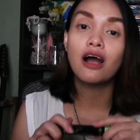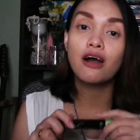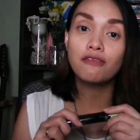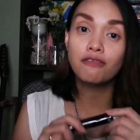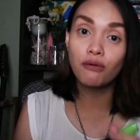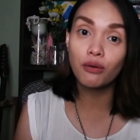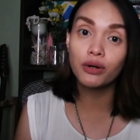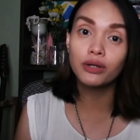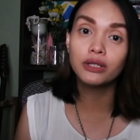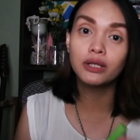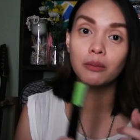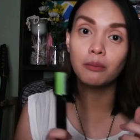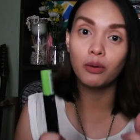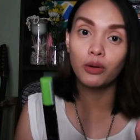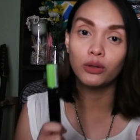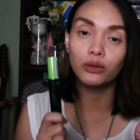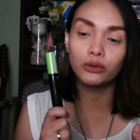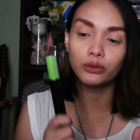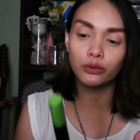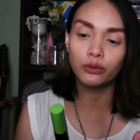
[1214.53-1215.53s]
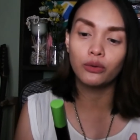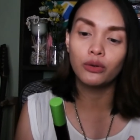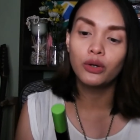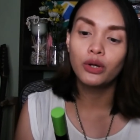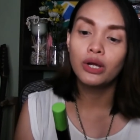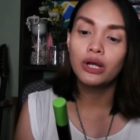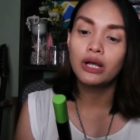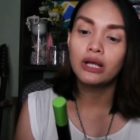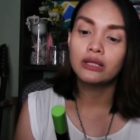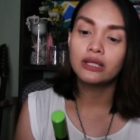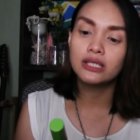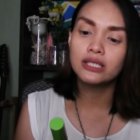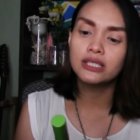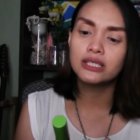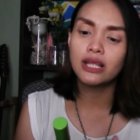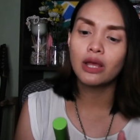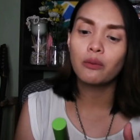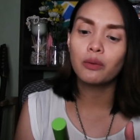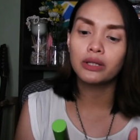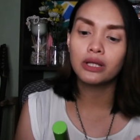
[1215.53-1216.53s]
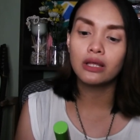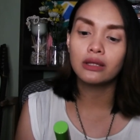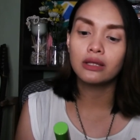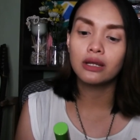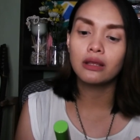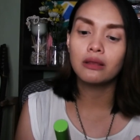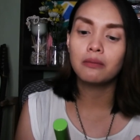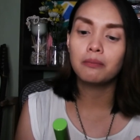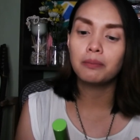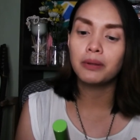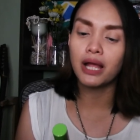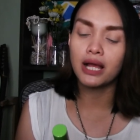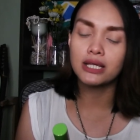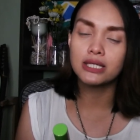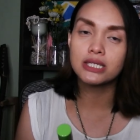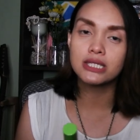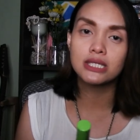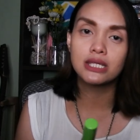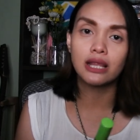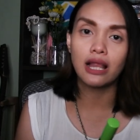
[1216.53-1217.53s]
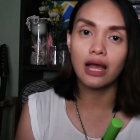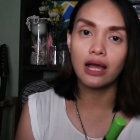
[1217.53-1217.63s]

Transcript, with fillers: affordable to. This is like 100 plus